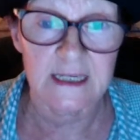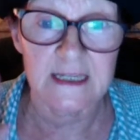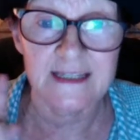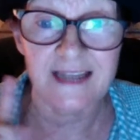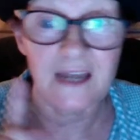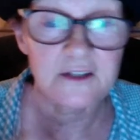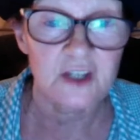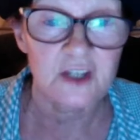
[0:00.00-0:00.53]

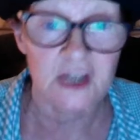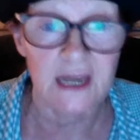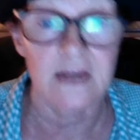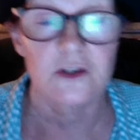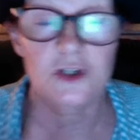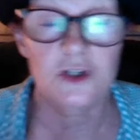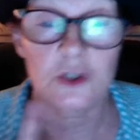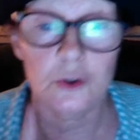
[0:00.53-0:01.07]

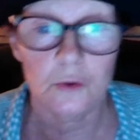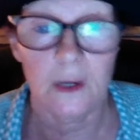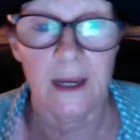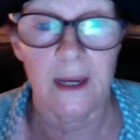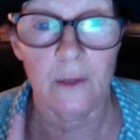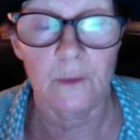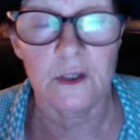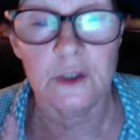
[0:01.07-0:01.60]
attached to
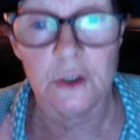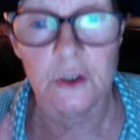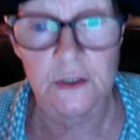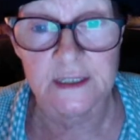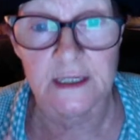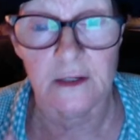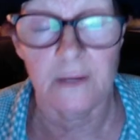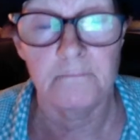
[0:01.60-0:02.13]
our New
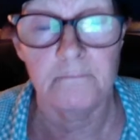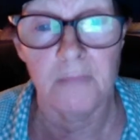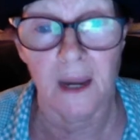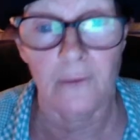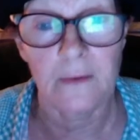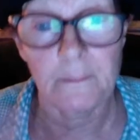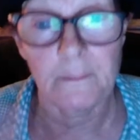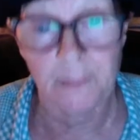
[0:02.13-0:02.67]
Zealand
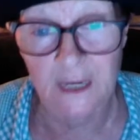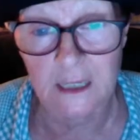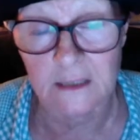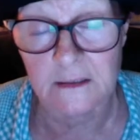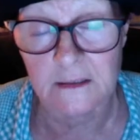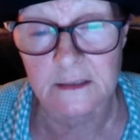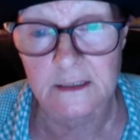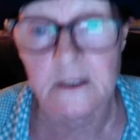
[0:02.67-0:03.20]
Maori
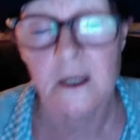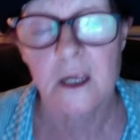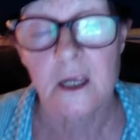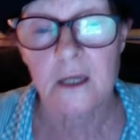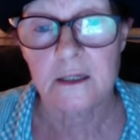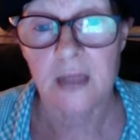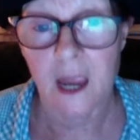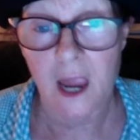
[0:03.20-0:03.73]
peons.
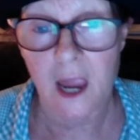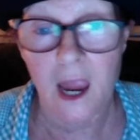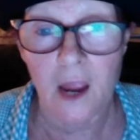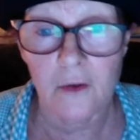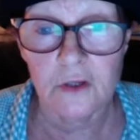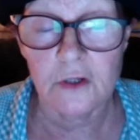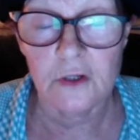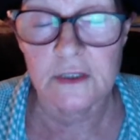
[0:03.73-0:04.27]
Now, our
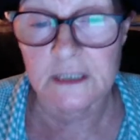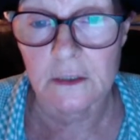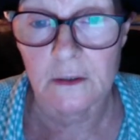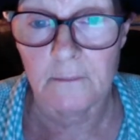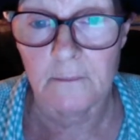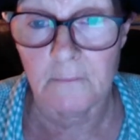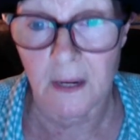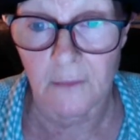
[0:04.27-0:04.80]
New
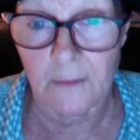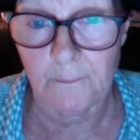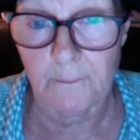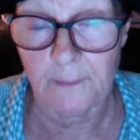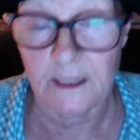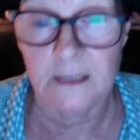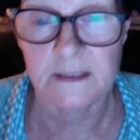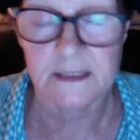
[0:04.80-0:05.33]
Zealand Maori
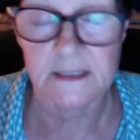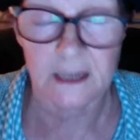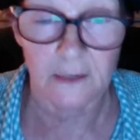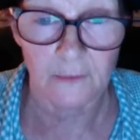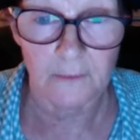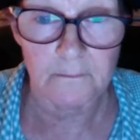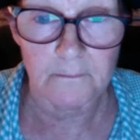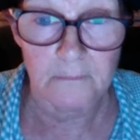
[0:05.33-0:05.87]
peons are
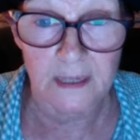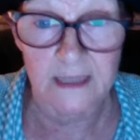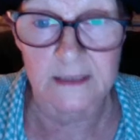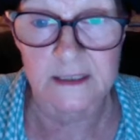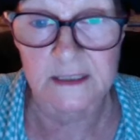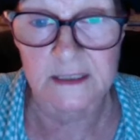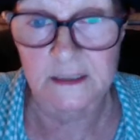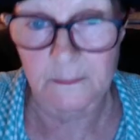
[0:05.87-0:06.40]
a
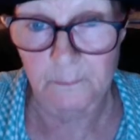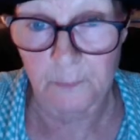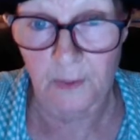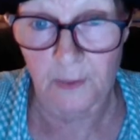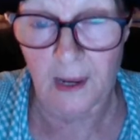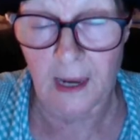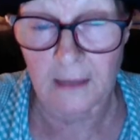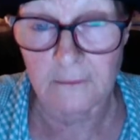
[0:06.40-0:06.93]
mixed
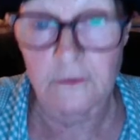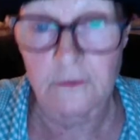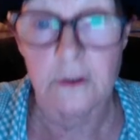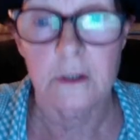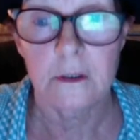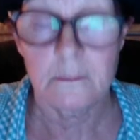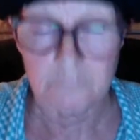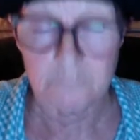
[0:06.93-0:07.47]
blood,
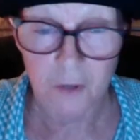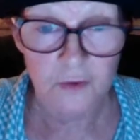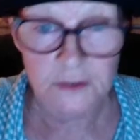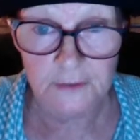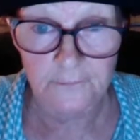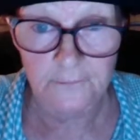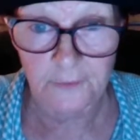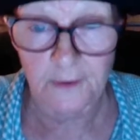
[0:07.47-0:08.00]

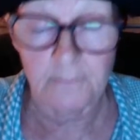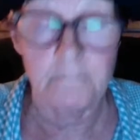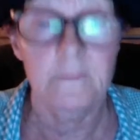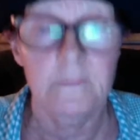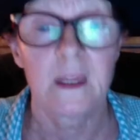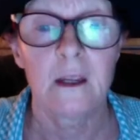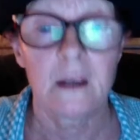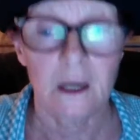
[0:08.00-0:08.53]
most of
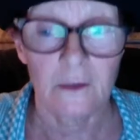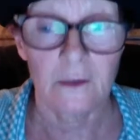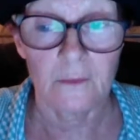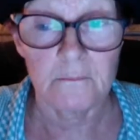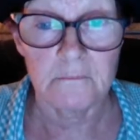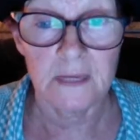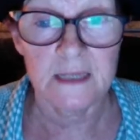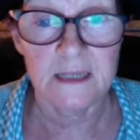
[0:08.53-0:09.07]
them are
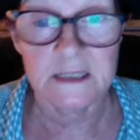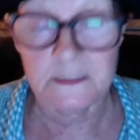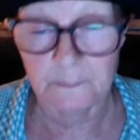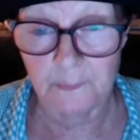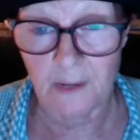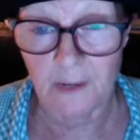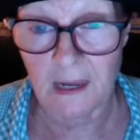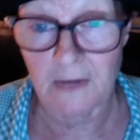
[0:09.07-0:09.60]
a mixed
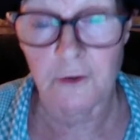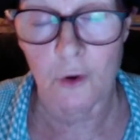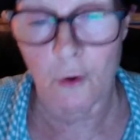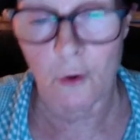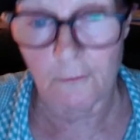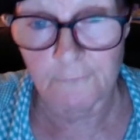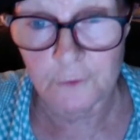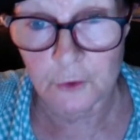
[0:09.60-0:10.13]
blood
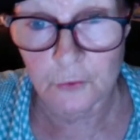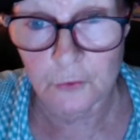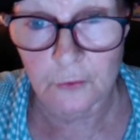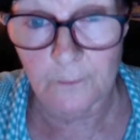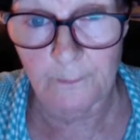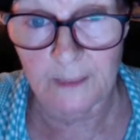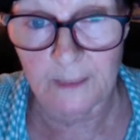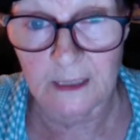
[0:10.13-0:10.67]
of
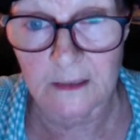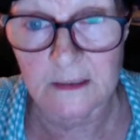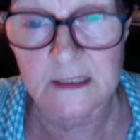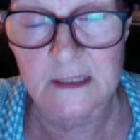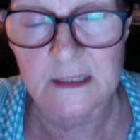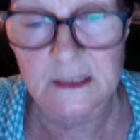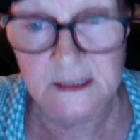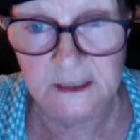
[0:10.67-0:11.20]
European
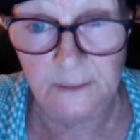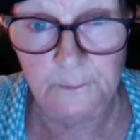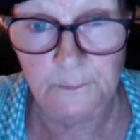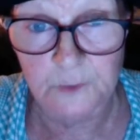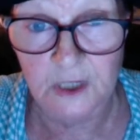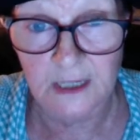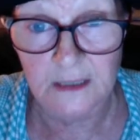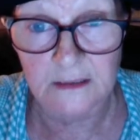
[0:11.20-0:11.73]

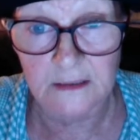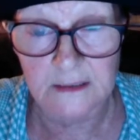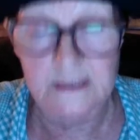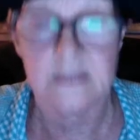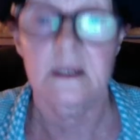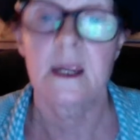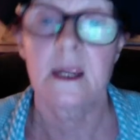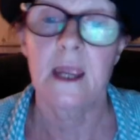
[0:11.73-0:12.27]
subjects
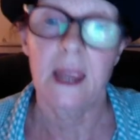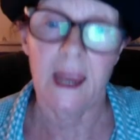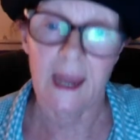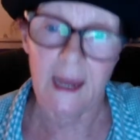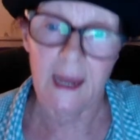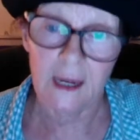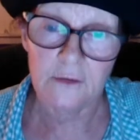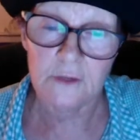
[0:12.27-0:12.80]

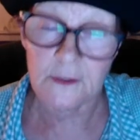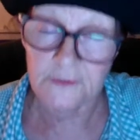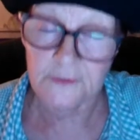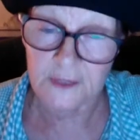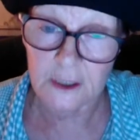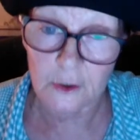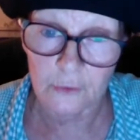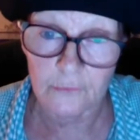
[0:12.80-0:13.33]
and
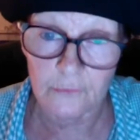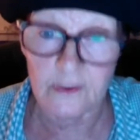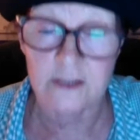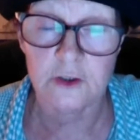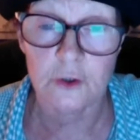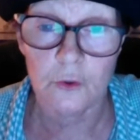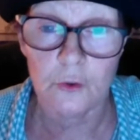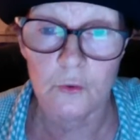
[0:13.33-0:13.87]
the
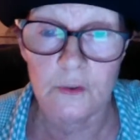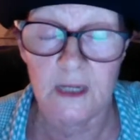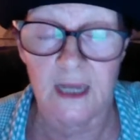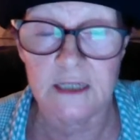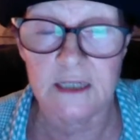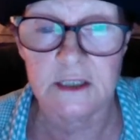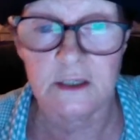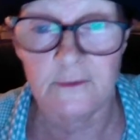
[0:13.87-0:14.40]
original
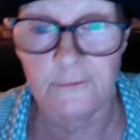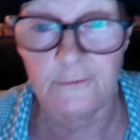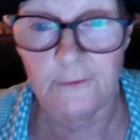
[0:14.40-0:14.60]
native